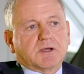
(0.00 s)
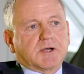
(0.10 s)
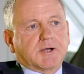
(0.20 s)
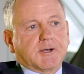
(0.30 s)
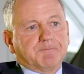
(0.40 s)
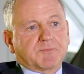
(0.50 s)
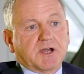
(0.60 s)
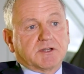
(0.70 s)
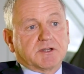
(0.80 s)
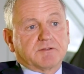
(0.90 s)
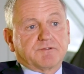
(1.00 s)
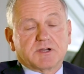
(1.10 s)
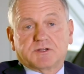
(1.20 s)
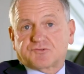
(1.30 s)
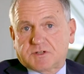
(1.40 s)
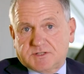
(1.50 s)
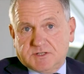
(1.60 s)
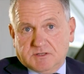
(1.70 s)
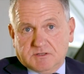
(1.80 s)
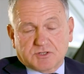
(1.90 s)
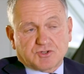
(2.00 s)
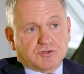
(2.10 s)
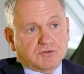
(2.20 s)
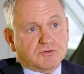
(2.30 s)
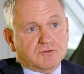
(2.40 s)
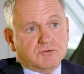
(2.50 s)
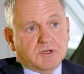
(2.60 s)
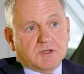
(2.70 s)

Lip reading: And another very interesting issue,